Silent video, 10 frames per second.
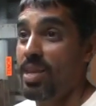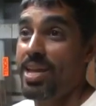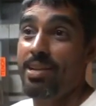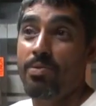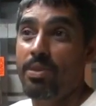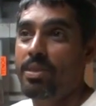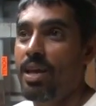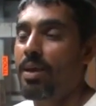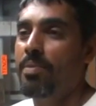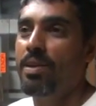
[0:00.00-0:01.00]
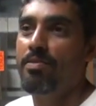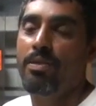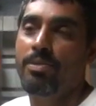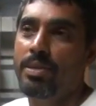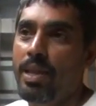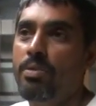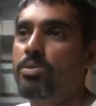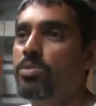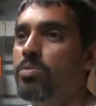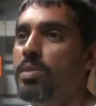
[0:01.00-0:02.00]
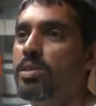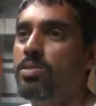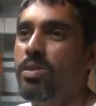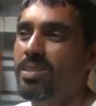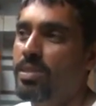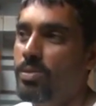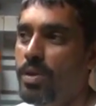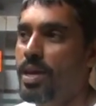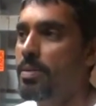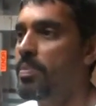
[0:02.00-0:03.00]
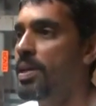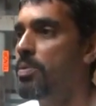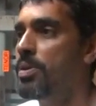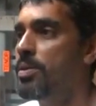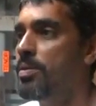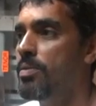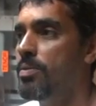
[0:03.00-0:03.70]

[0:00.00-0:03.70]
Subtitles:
10 at one time and found that was too much. So I still kind of playing with